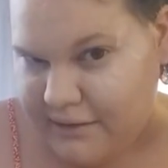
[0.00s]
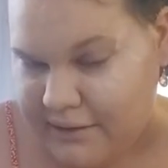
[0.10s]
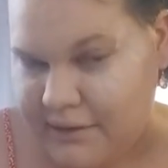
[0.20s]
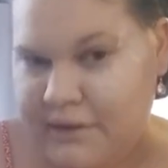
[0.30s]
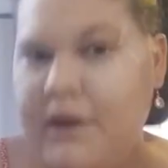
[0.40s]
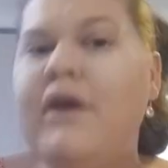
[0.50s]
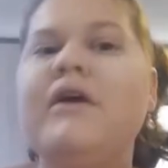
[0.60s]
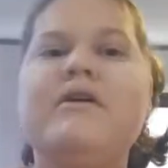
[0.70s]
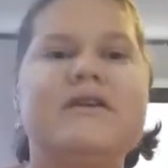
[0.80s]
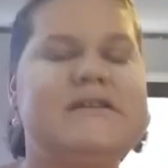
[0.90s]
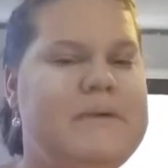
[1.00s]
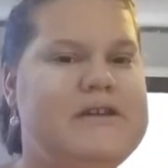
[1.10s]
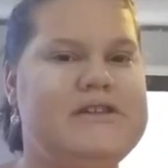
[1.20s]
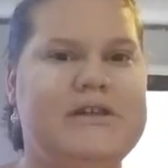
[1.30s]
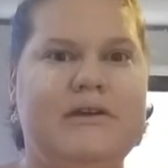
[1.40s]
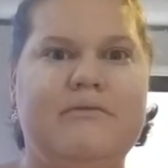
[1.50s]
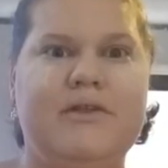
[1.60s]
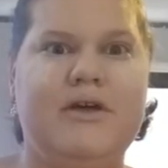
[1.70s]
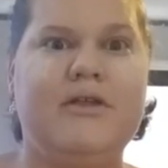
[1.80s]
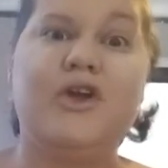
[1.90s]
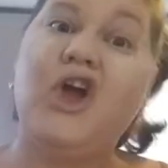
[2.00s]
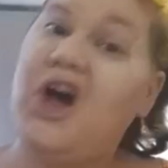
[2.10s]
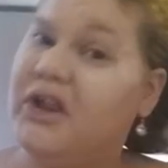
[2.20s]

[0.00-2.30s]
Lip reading: Especially with all the colors,